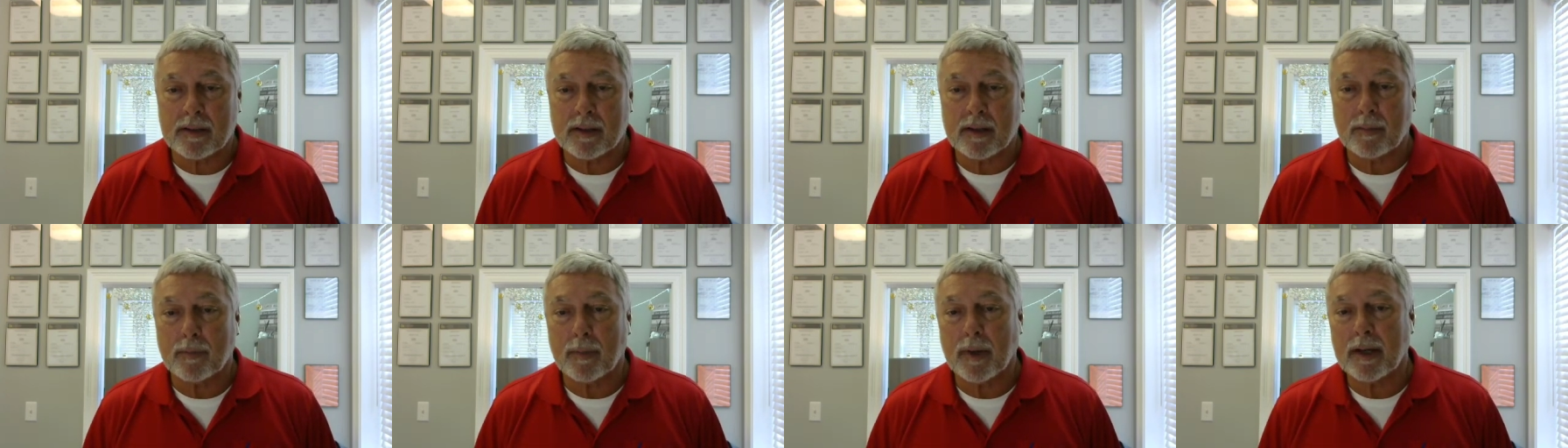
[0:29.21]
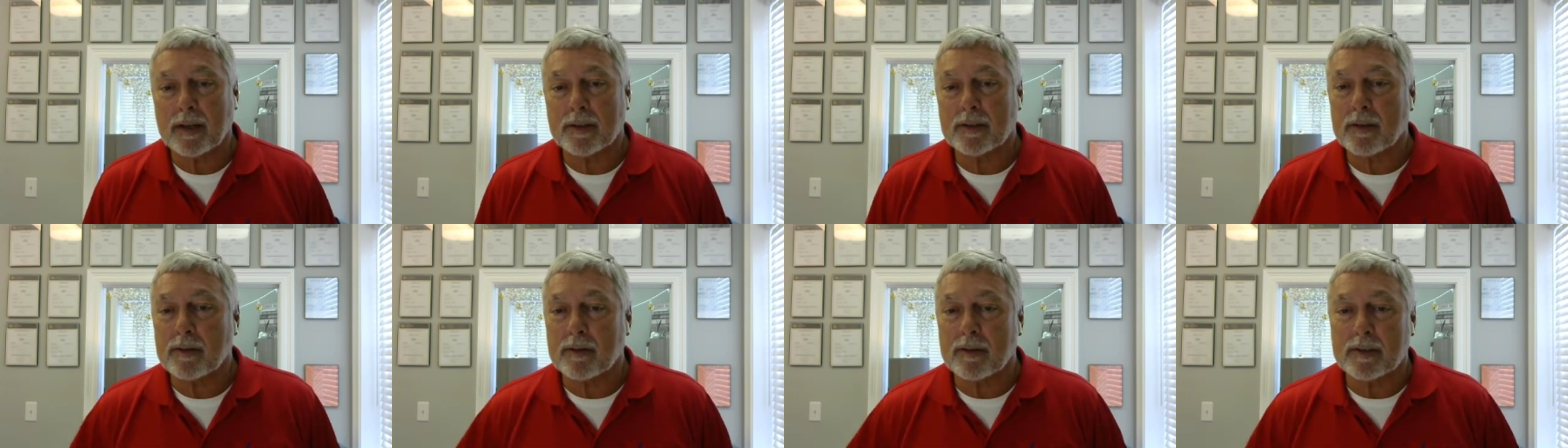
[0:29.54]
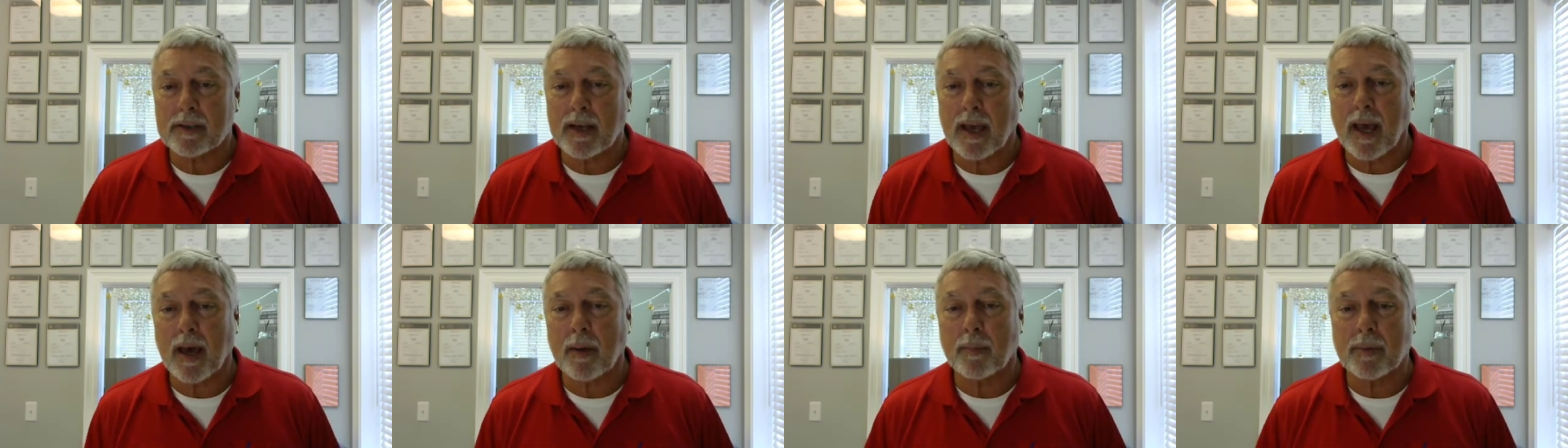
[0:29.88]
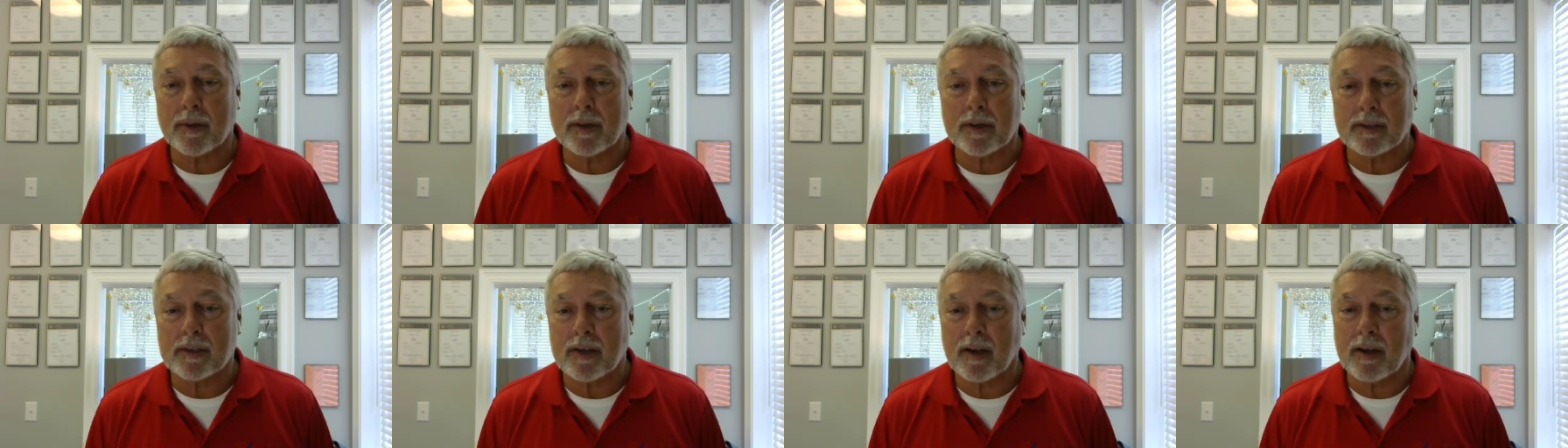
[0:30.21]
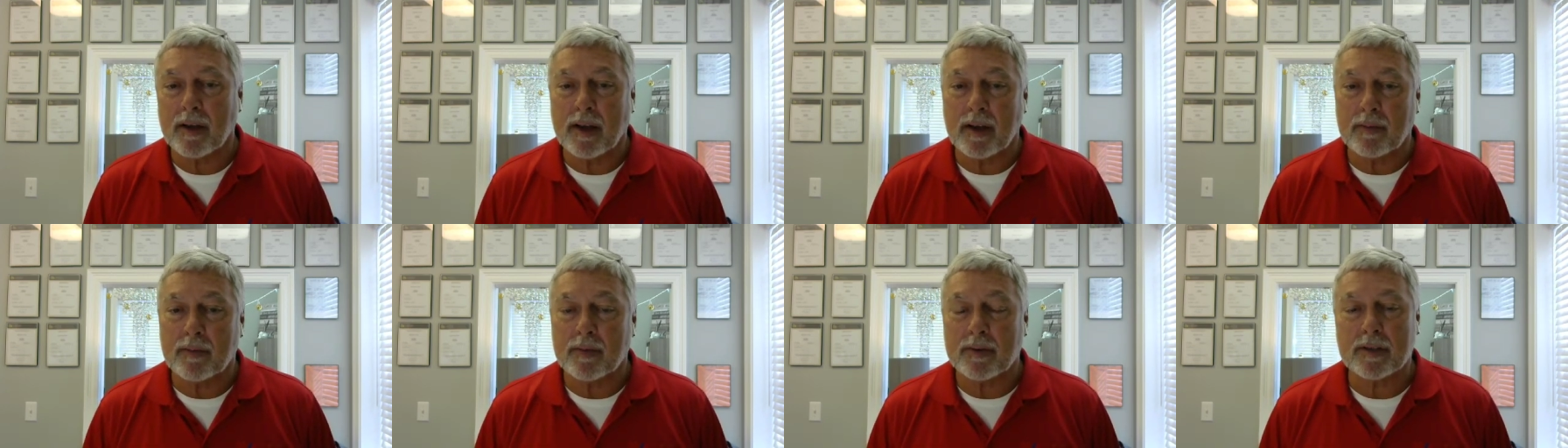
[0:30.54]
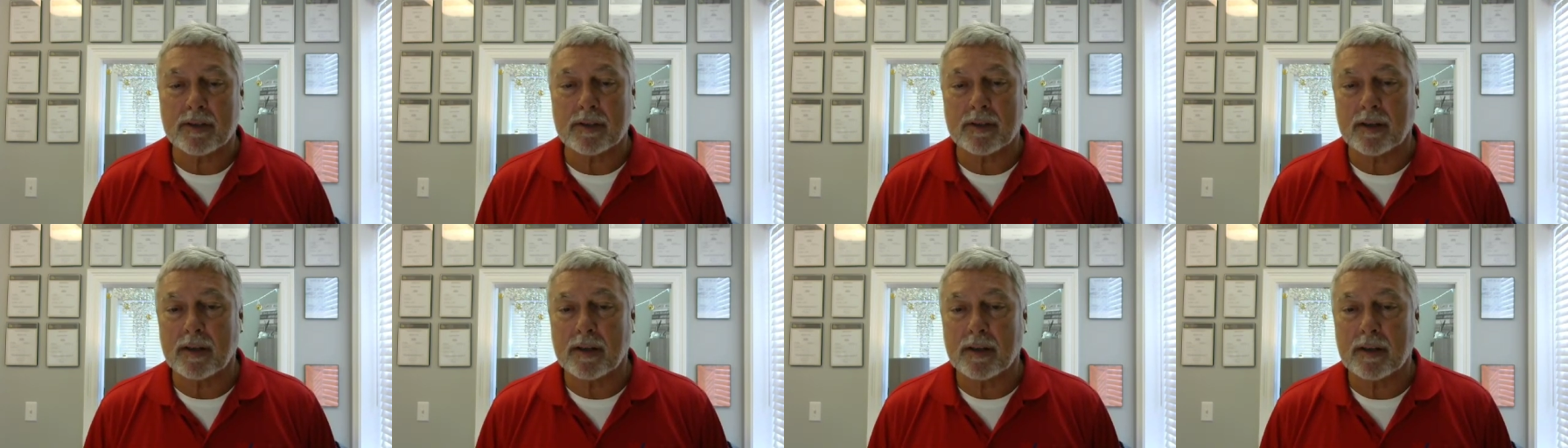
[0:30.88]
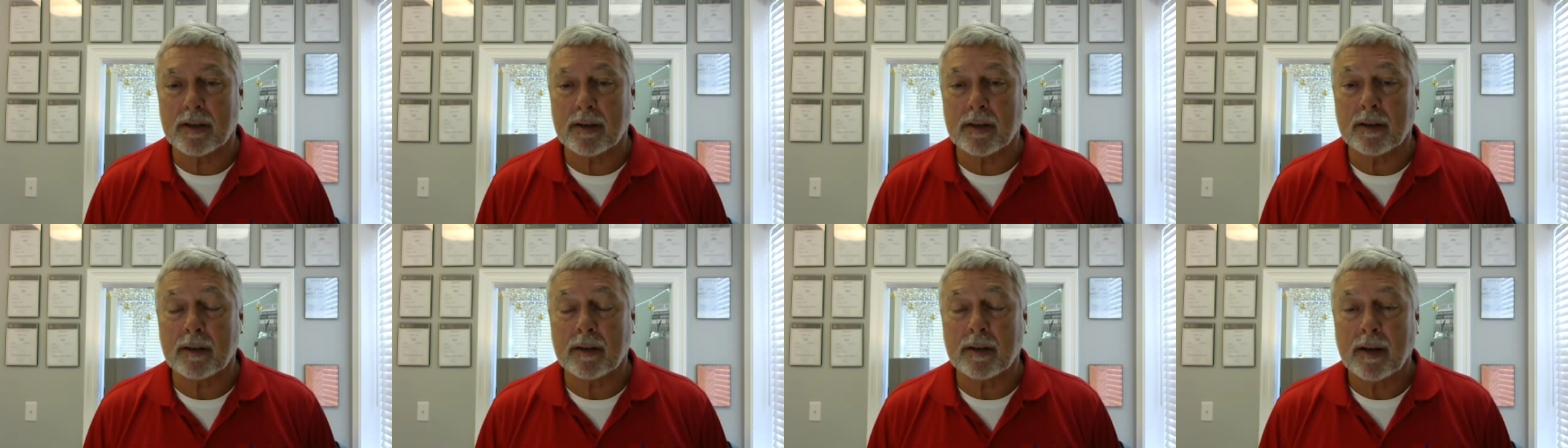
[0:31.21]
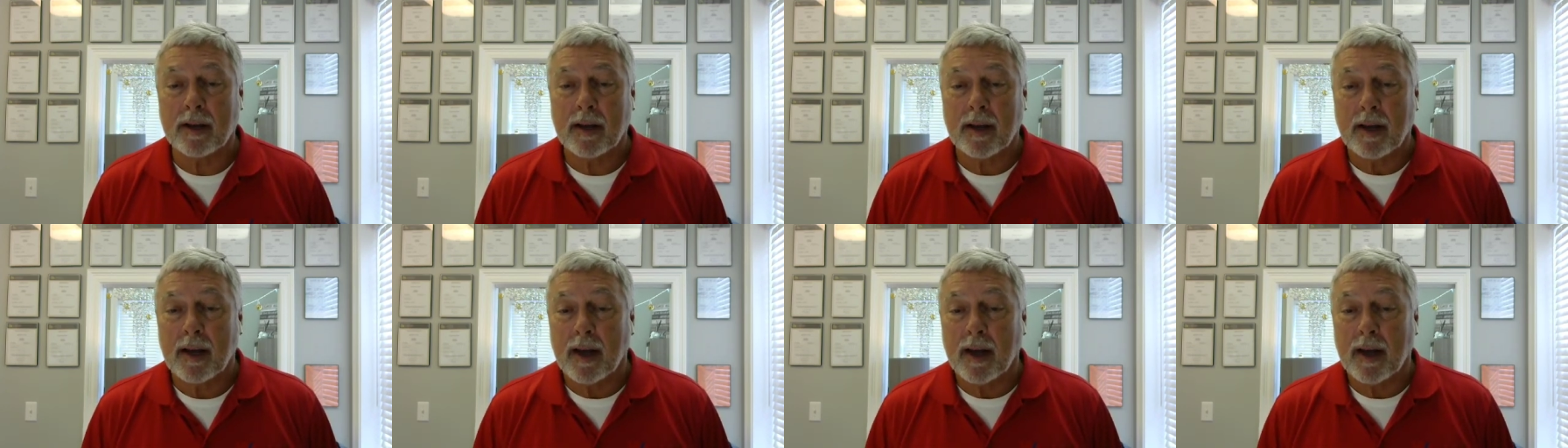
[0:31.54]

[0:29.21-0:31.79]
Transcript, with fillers: It makes her as happy as I ever see her.